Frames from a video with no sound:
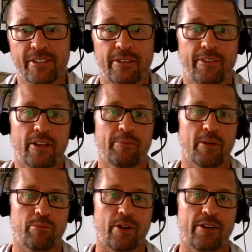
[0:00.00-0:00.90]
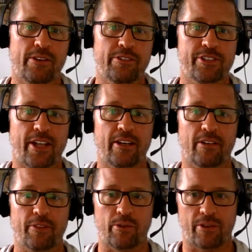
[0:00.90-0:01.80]
to develop a broader understanding of
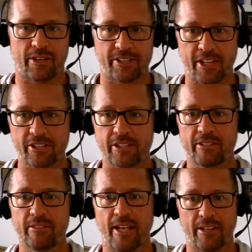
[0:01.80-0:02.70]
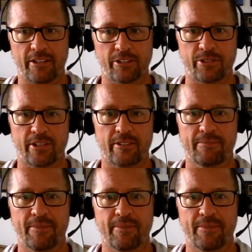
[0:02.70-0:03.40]
the organization and industry